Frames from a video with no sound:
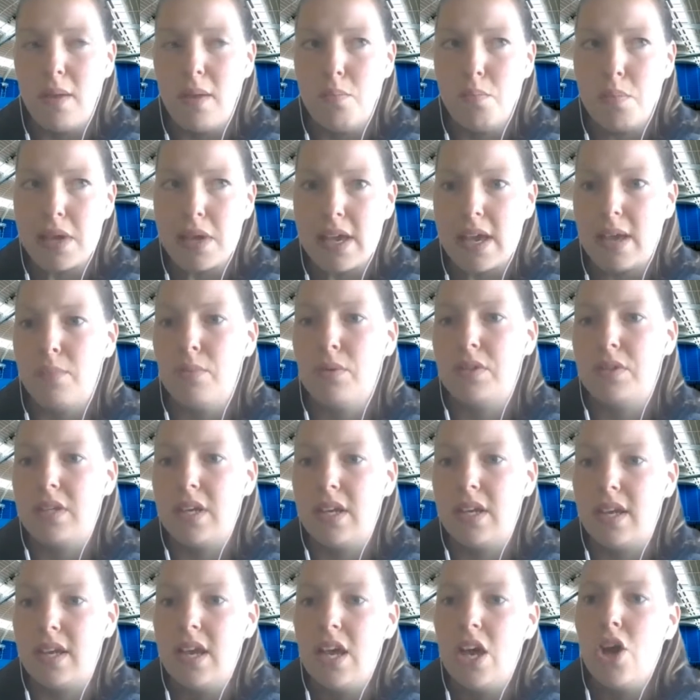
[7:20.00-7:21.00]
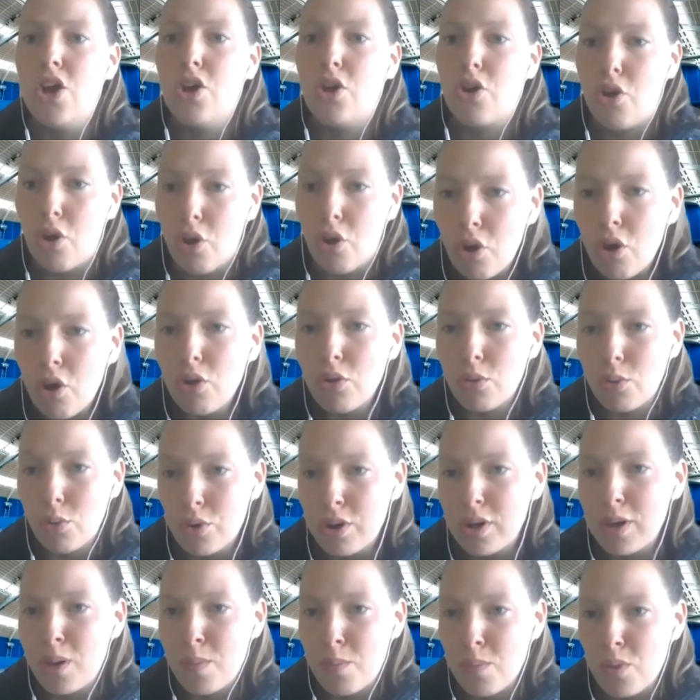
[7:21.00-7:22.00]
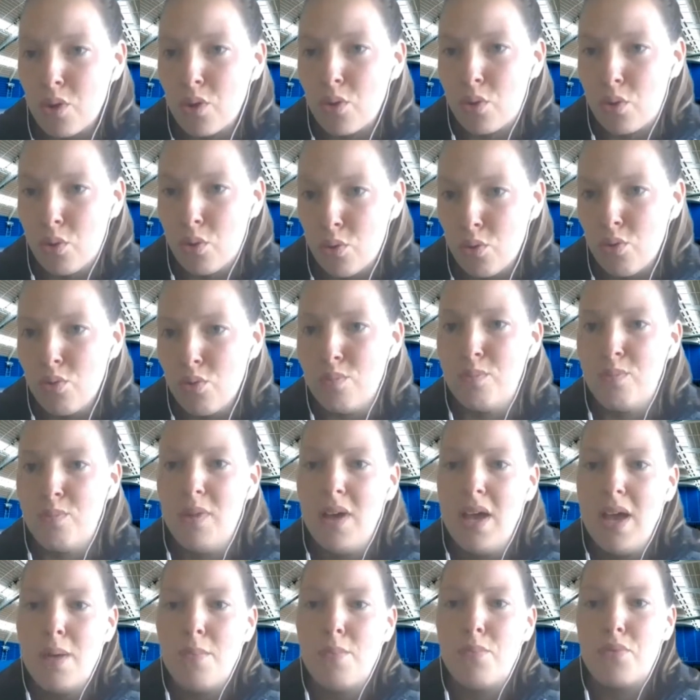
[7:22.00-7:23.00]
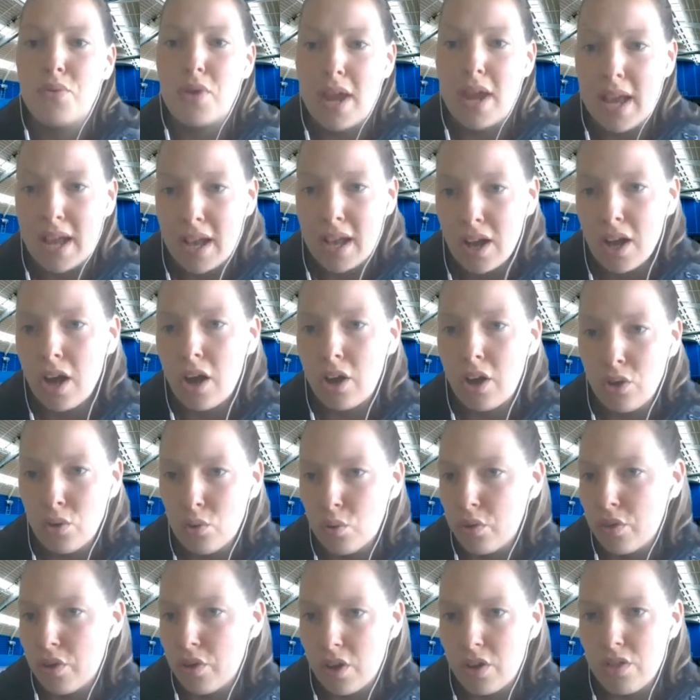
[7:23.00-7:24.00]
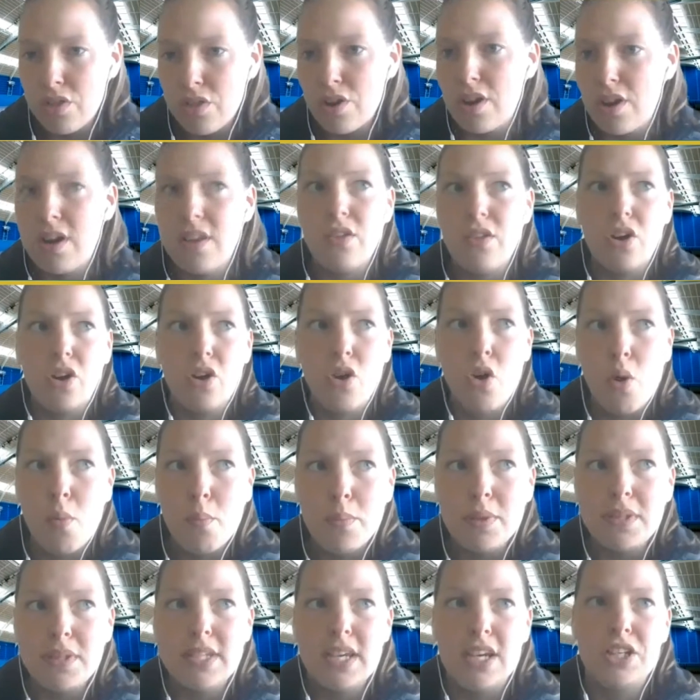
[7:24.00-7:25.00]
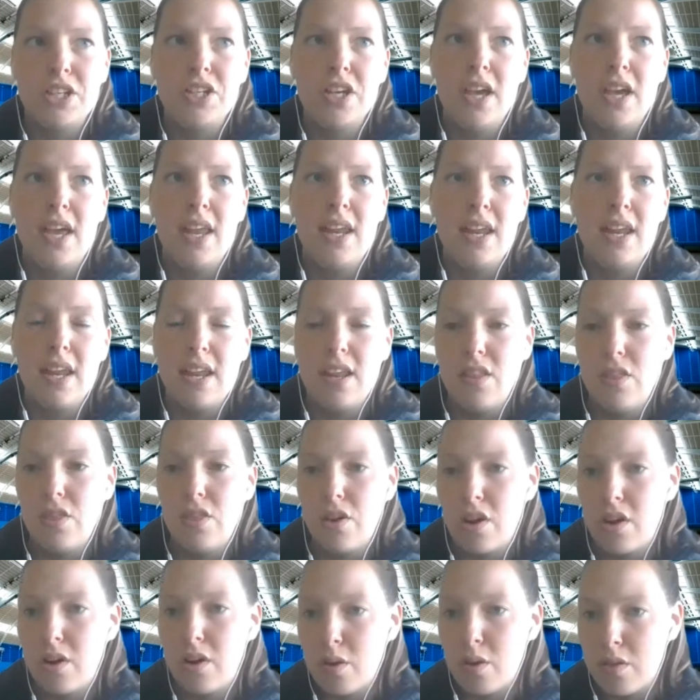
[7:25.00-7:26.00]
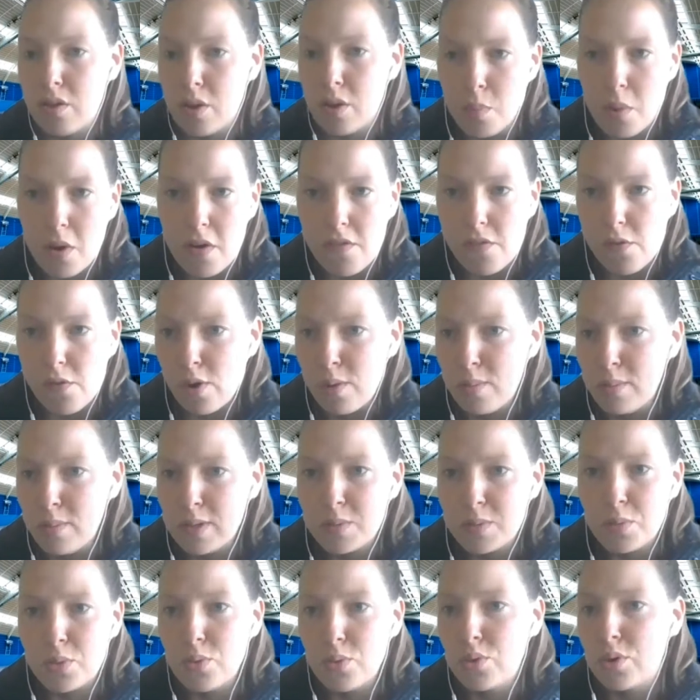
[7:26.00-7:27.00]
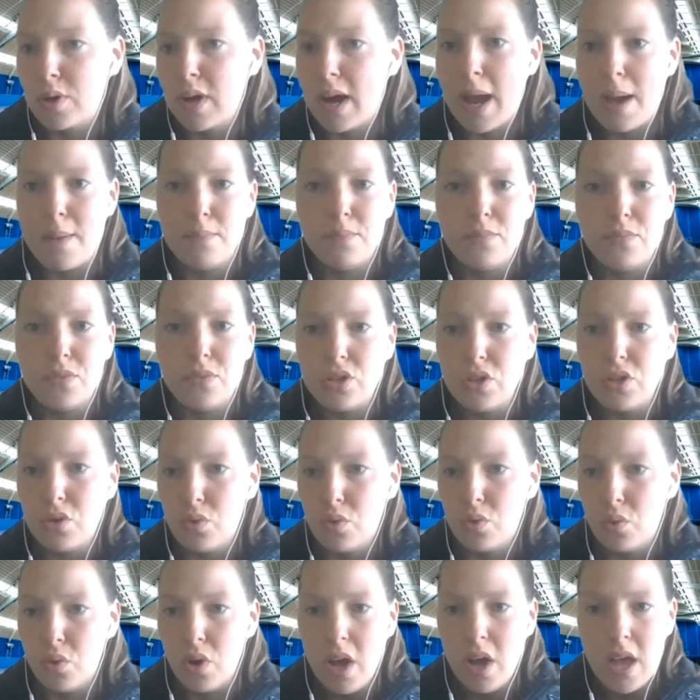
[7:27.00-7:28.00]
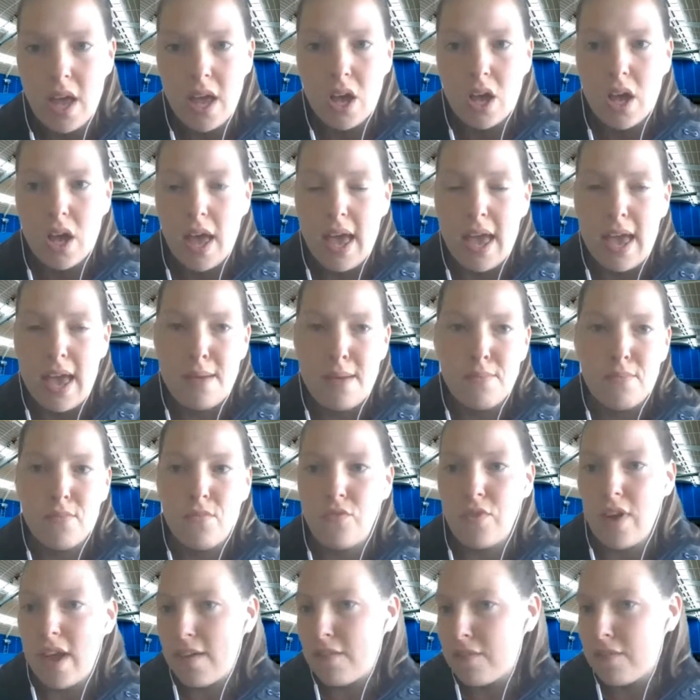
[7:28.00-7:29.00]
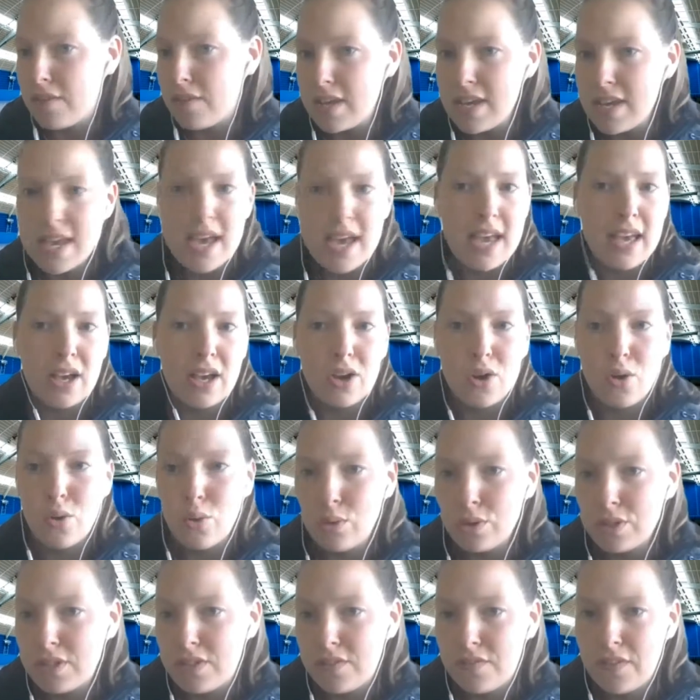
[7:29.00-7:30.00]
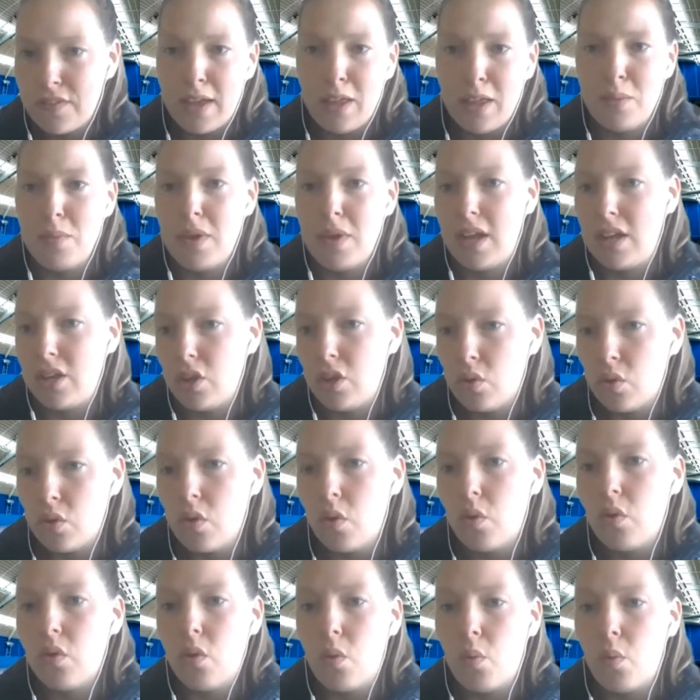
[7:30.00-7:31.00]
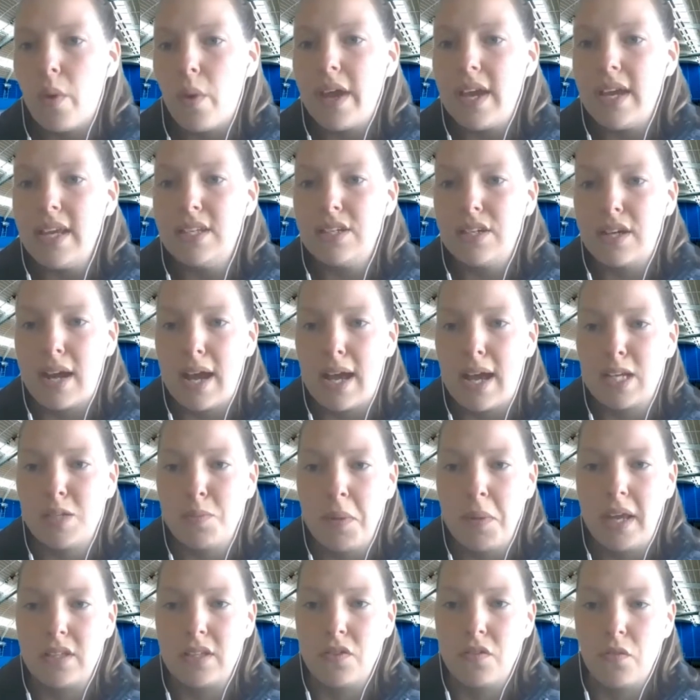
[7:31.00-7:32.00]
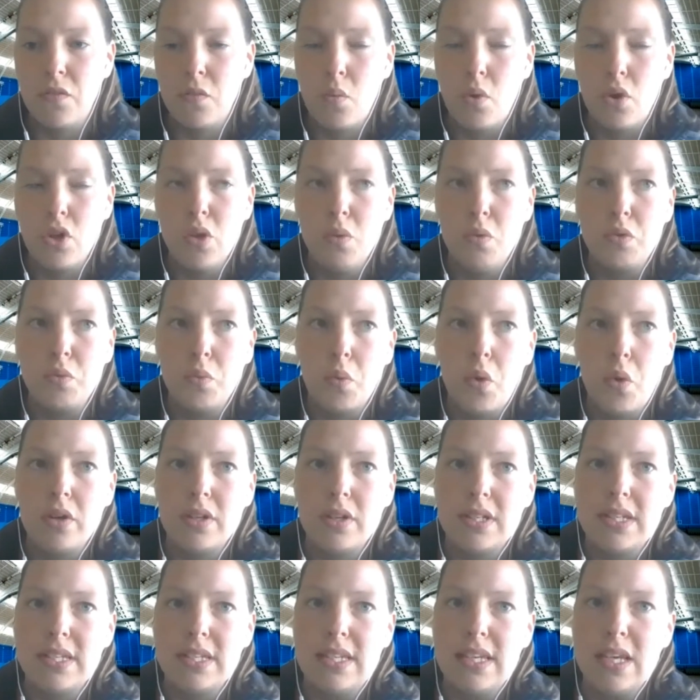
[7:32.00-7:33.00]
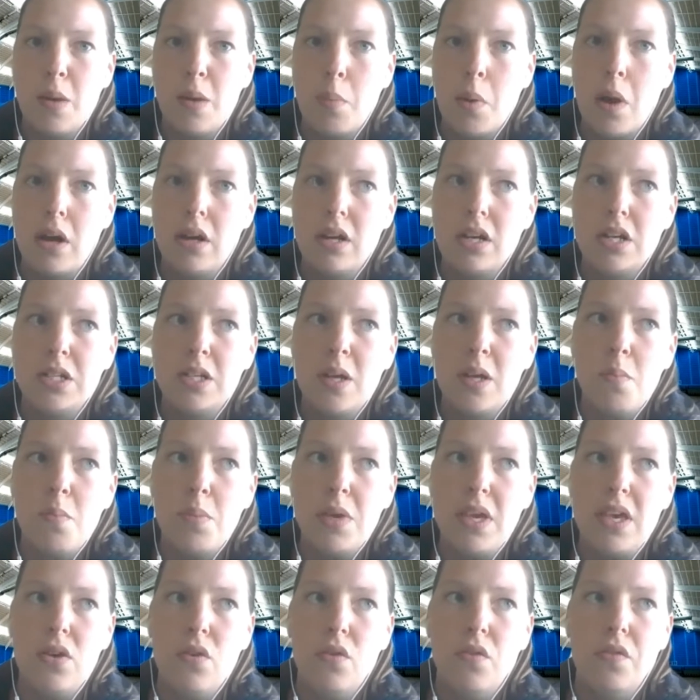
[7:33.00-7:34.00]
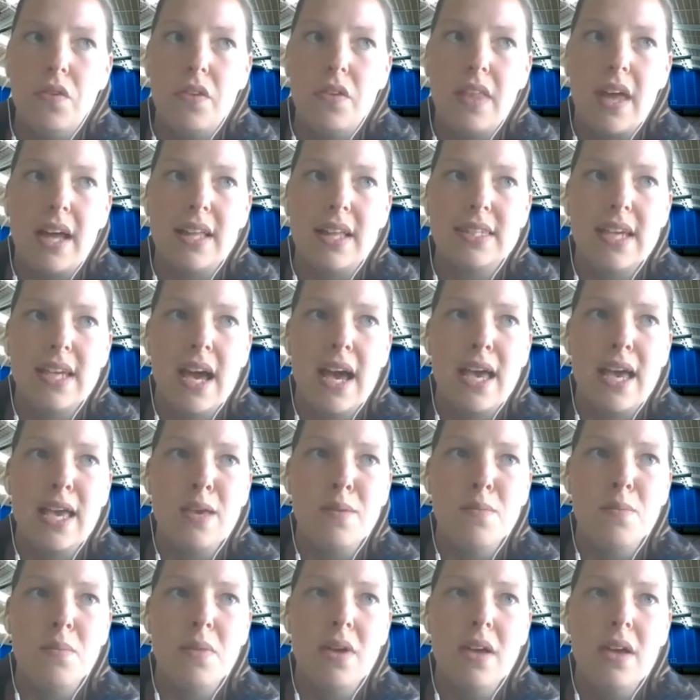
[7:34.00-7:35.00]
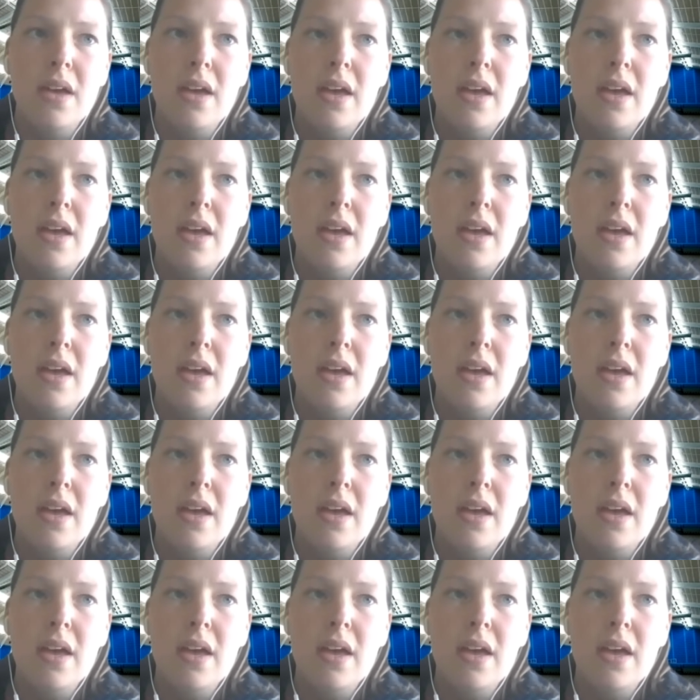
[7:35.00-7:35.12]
being able to call Oriam their home, bring, you know, their competition, their performance programs, you know, refereeing, coach development, you know, the wider aspect of what you would want to see a partnership be over that time.